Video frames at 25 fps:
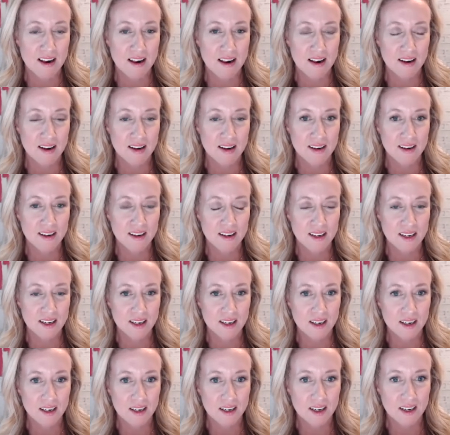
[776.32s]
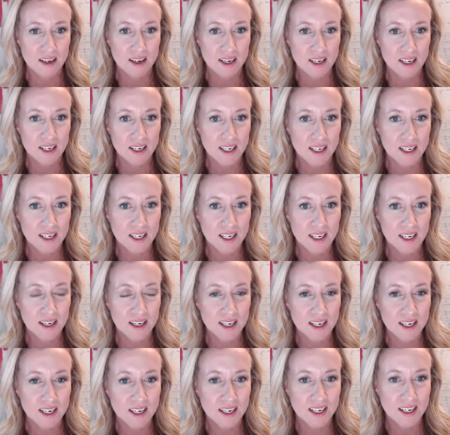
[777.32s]

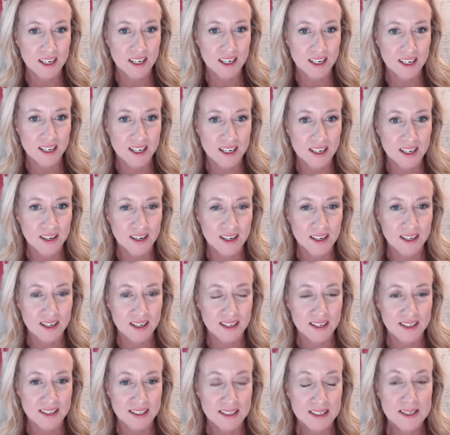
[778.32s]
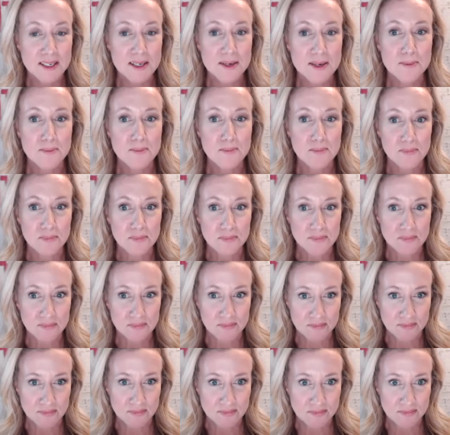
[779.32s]

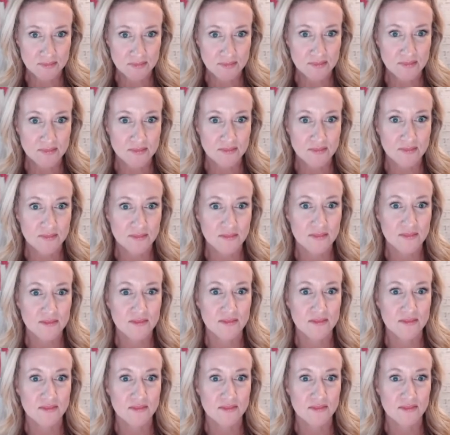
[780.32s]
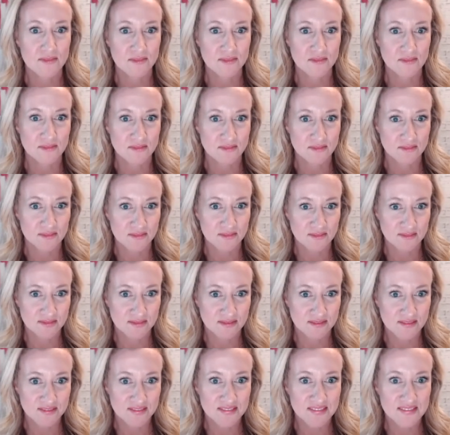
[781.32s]

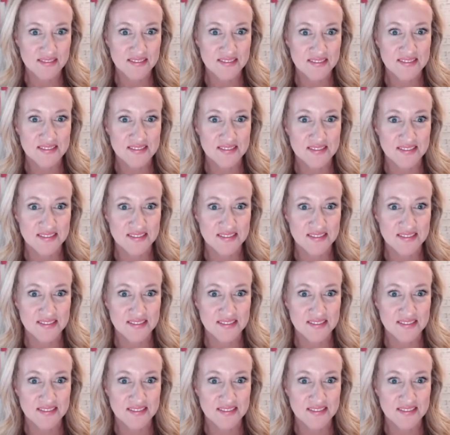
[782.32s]
No words are spoken by the person on screen.